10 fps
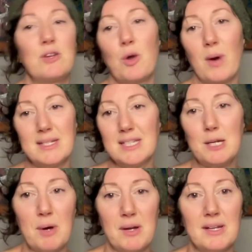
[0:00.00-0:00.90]
no idea
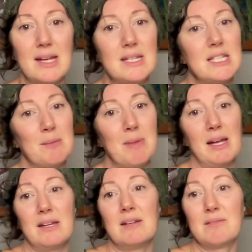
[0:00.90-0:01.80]
about it until
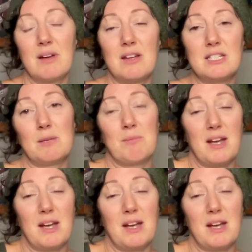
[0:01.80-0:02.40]
I